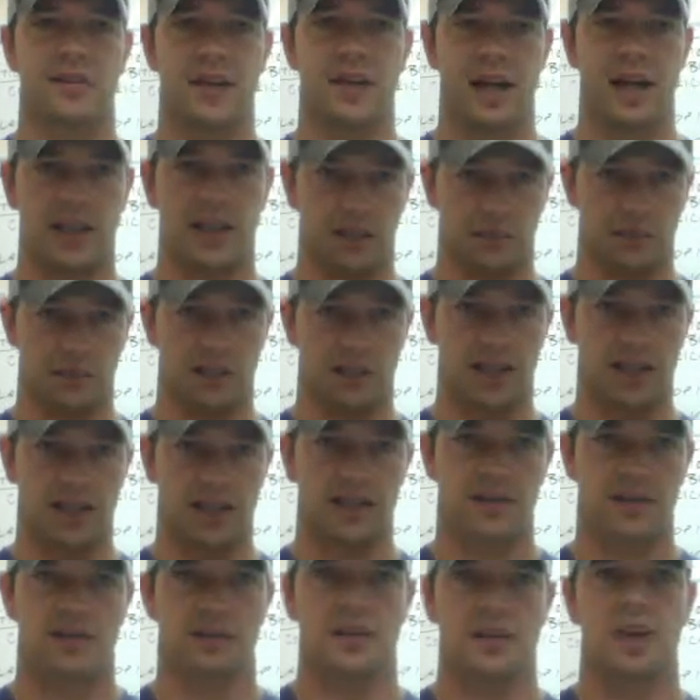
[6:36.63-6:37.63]
Valley where
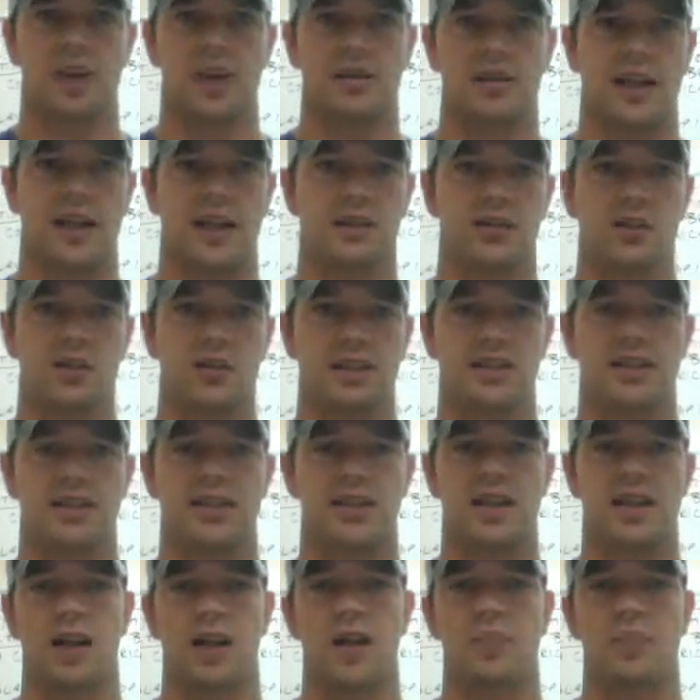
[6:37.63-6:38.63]
these landlords
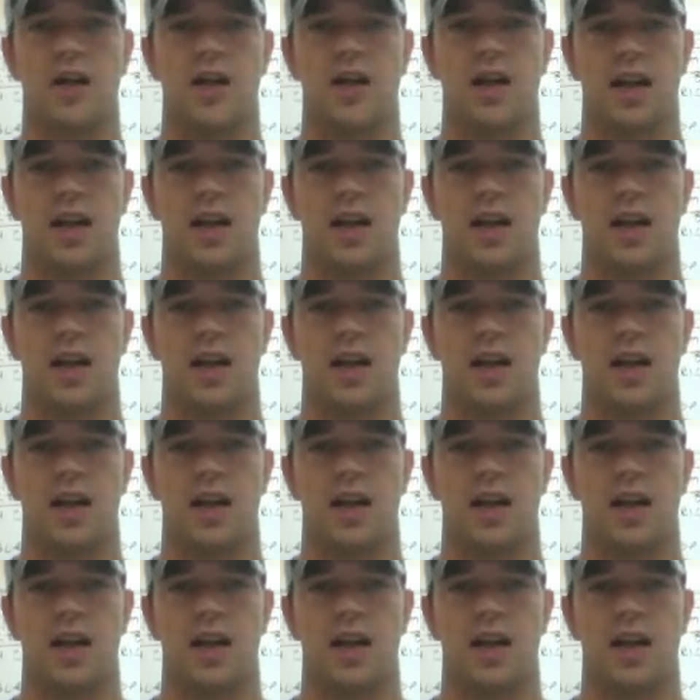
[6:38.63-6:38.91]
set up.